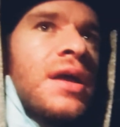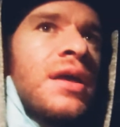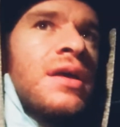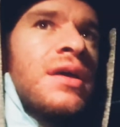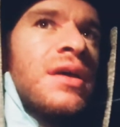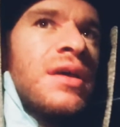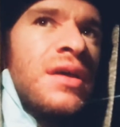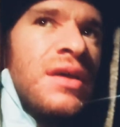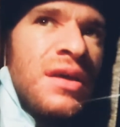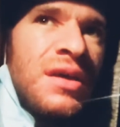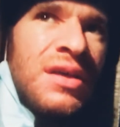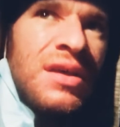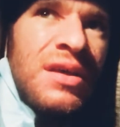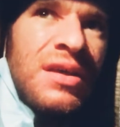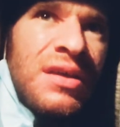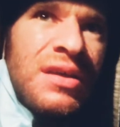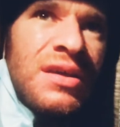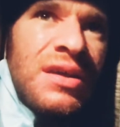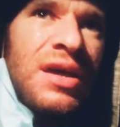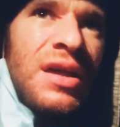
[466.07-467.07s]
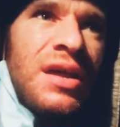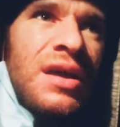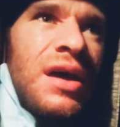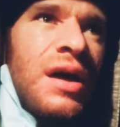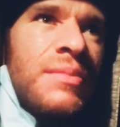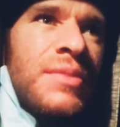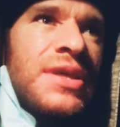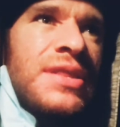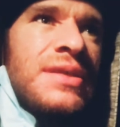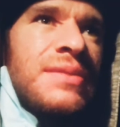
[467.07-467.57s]
Kind of
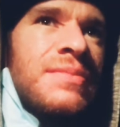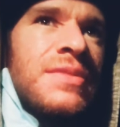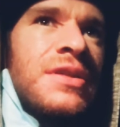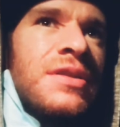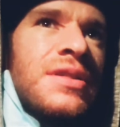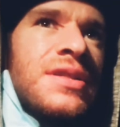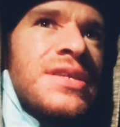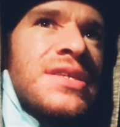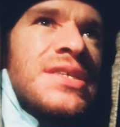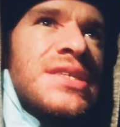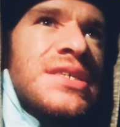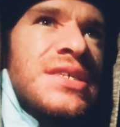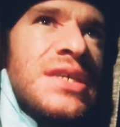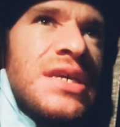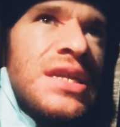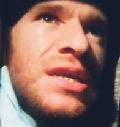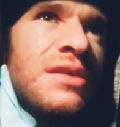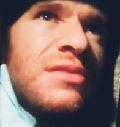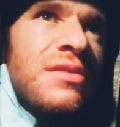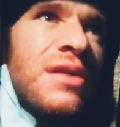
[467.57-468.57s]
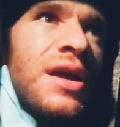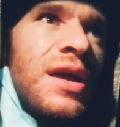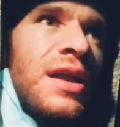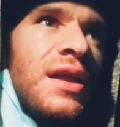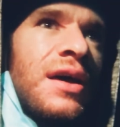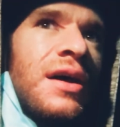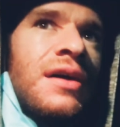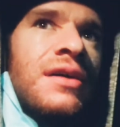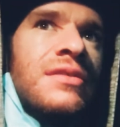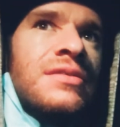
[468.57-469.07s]
got me in the middle of the city right
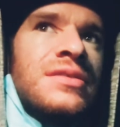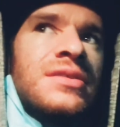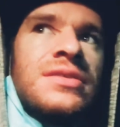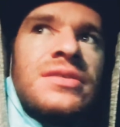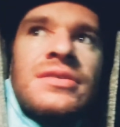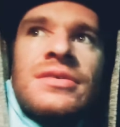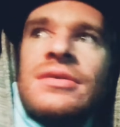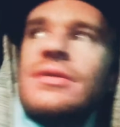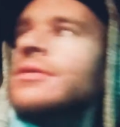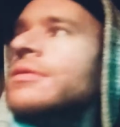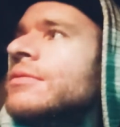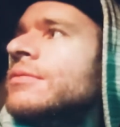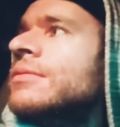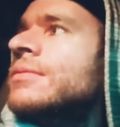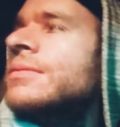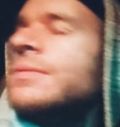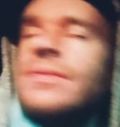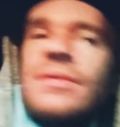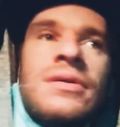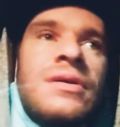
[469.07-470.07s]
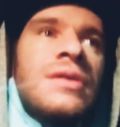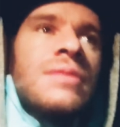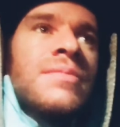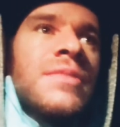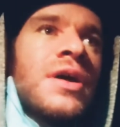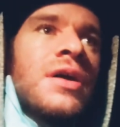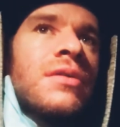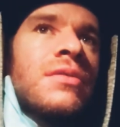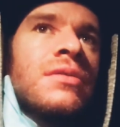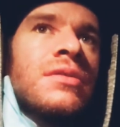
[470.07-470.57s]
now, so I'm
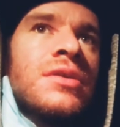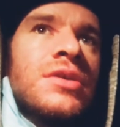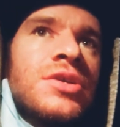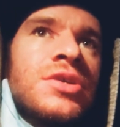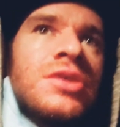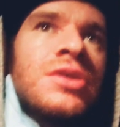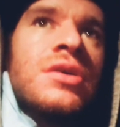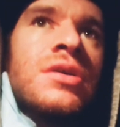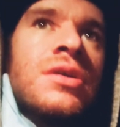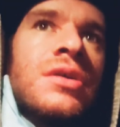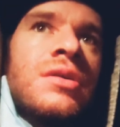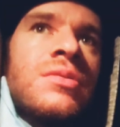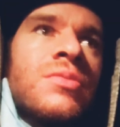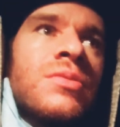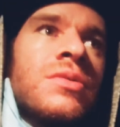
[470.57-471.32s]
not really sure.